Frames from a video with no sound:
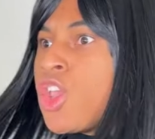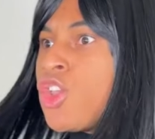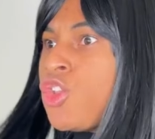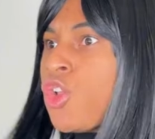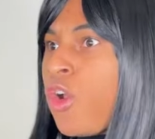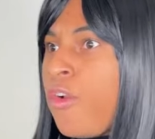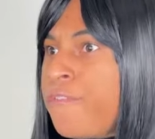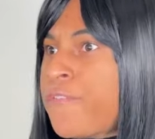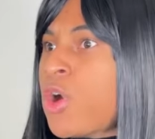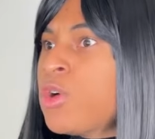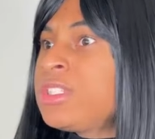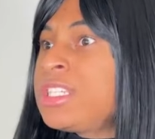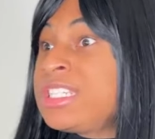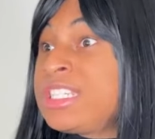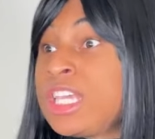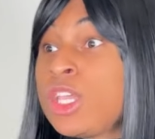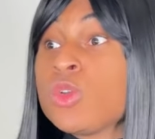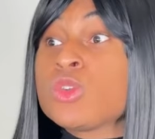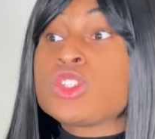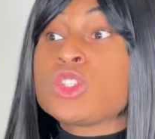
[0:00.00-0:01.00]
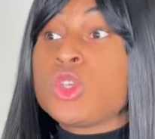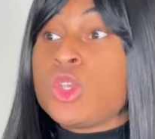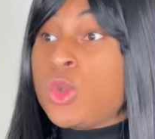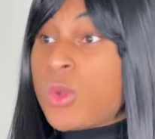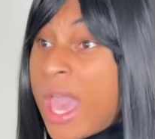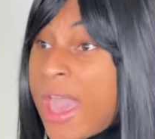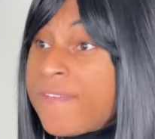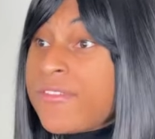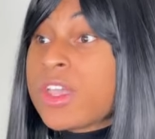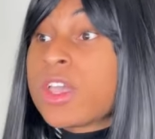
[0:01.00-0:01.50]
Your vote is equal to
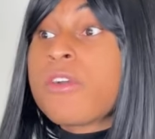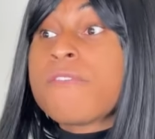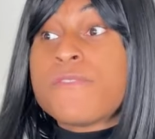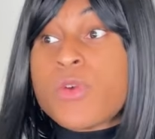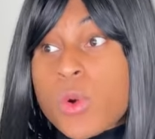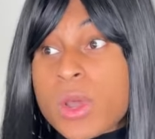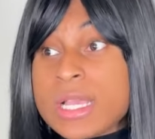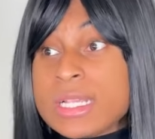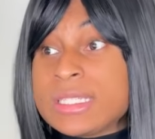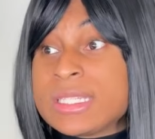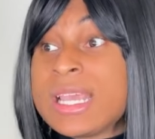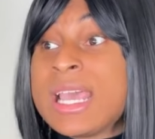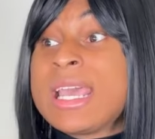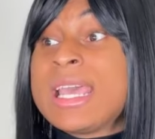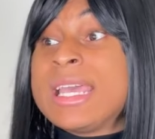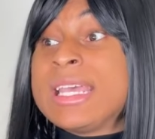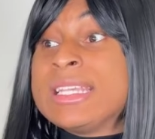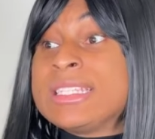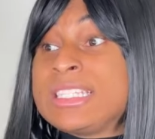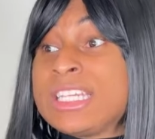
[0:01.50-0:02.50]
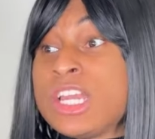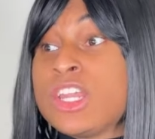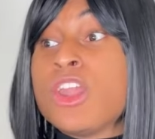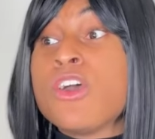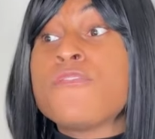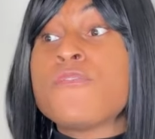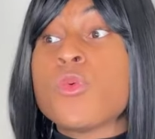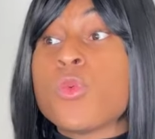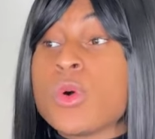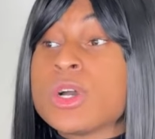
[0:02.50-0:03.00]
you having your voice and standing
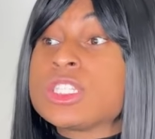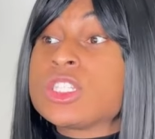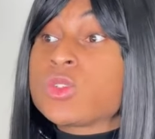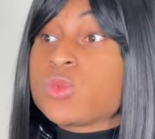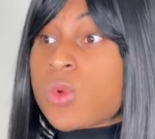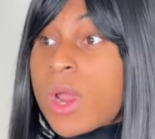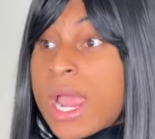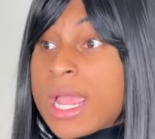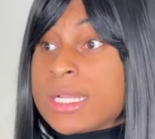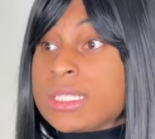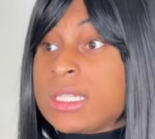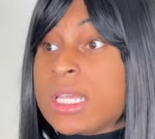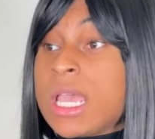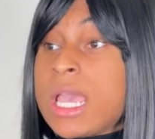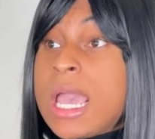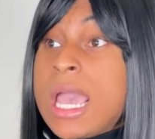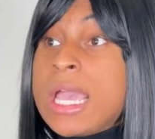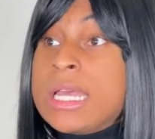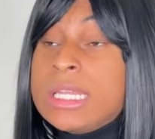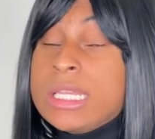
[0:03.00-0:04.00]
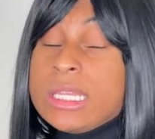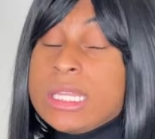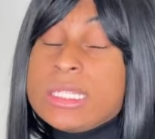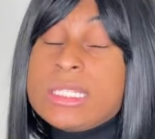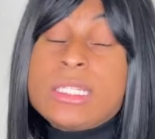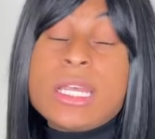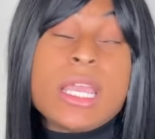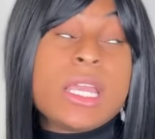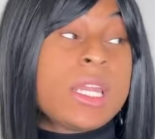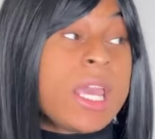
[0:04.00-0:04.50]
up for what's right. And in
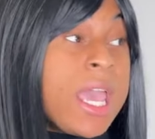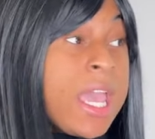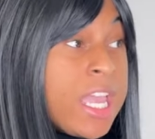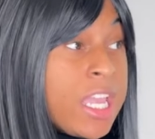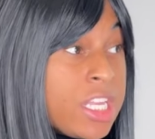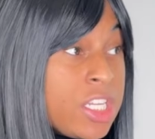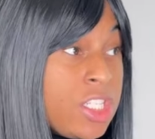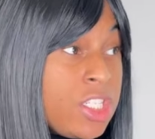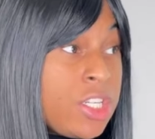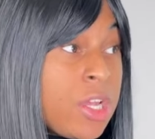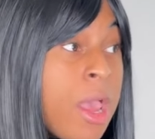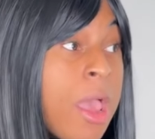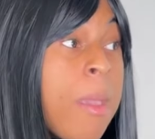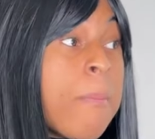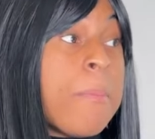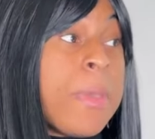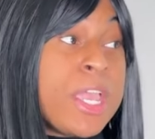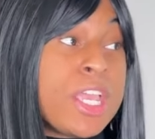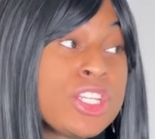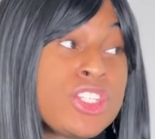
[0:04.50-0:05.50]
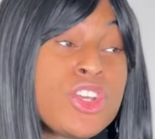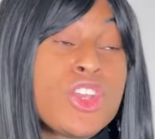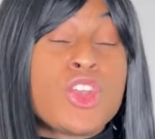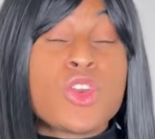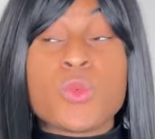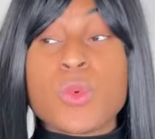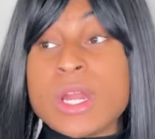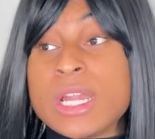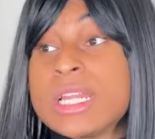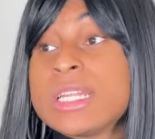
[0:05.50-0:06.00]
this day and age, making sure
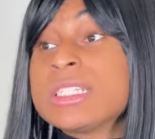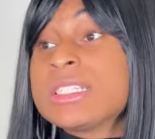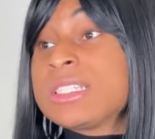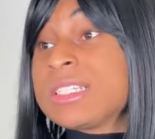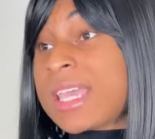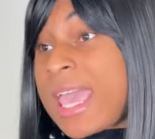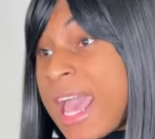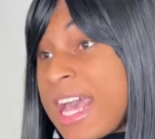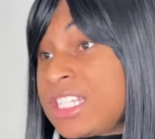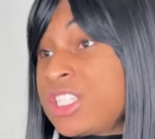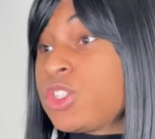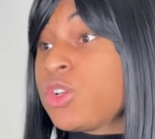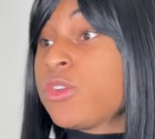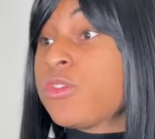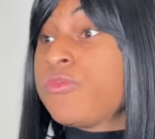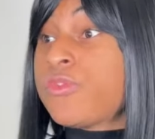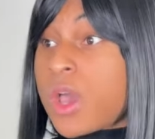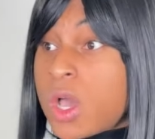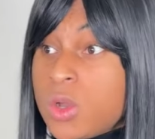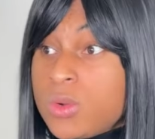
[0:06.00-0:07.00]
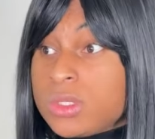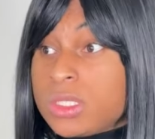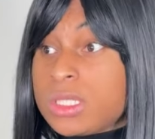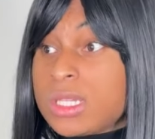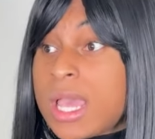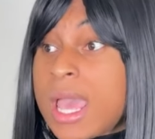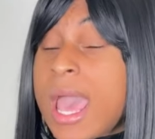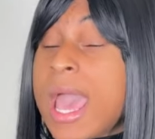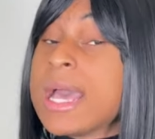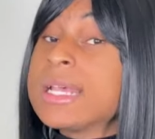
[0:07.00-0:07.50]
you're ready to cast your vote
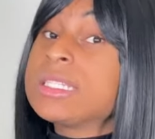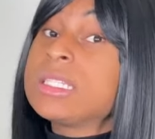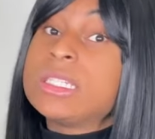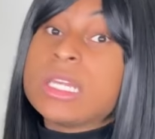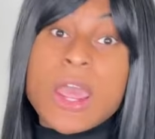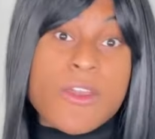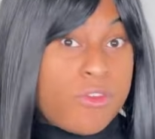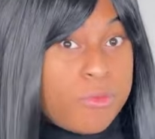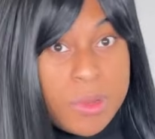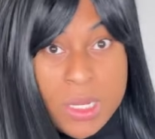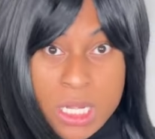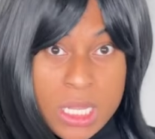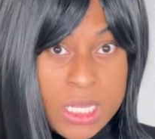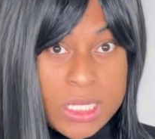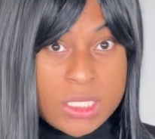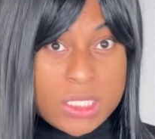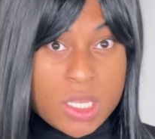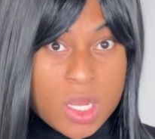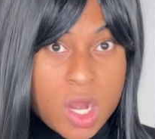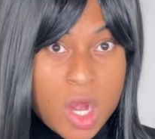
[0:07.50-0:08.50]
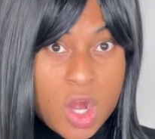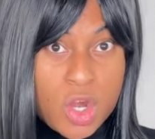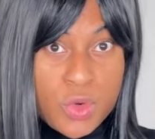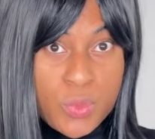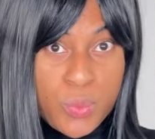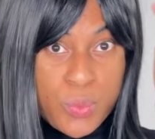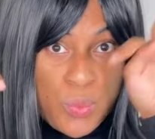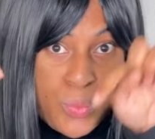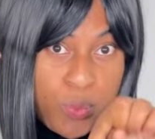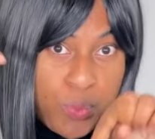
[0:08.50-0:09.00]
has never been easier.